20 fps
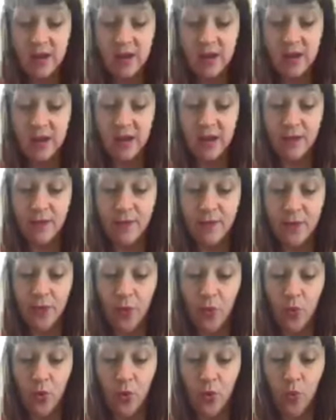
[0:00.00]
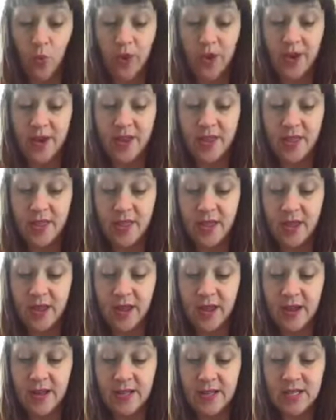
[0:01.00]
A4 width
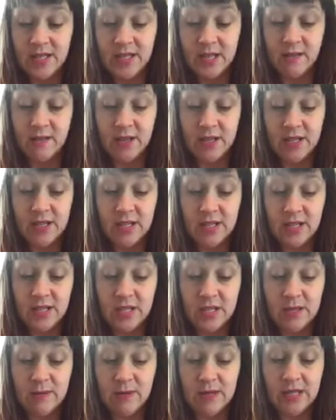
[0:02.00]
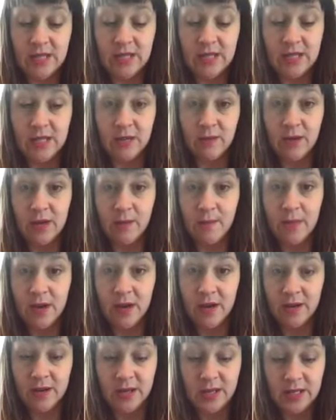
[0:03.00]
is. So 19 centimetres, so I'm going to
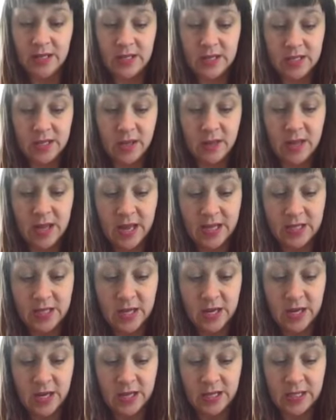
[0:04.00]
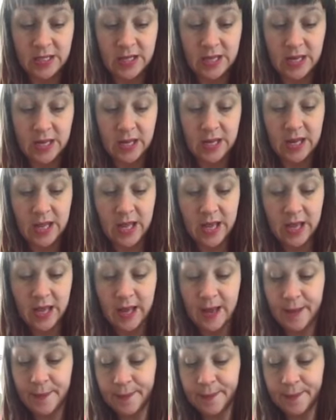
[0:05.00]
mark 9, so there's the 19 there,